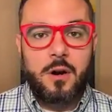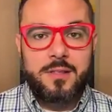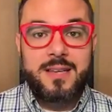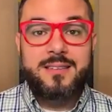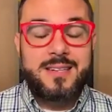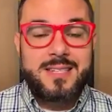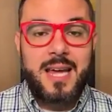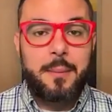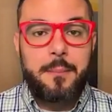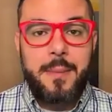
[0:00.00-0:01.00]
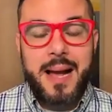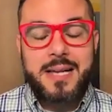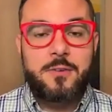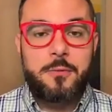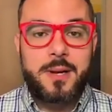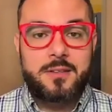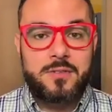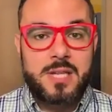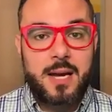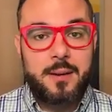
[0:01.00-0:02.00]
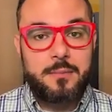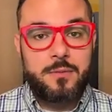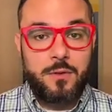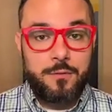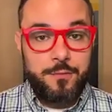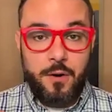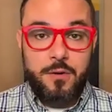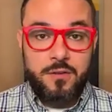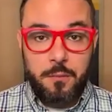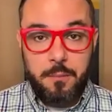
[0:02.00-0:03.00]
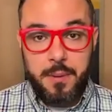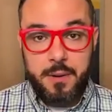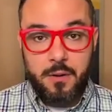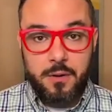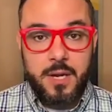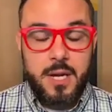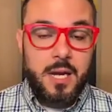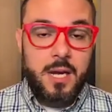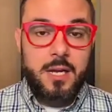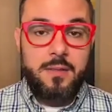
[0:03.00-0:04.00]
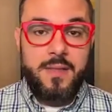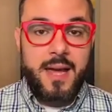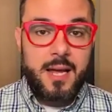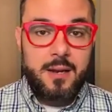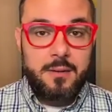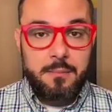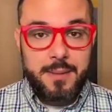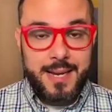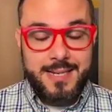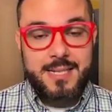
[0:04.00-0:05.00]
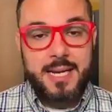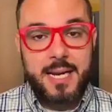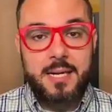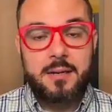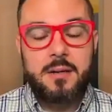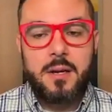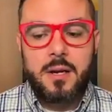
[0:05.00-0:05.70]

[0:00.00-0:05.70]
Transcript: are things that take massive amounts of time to first build and then maintain.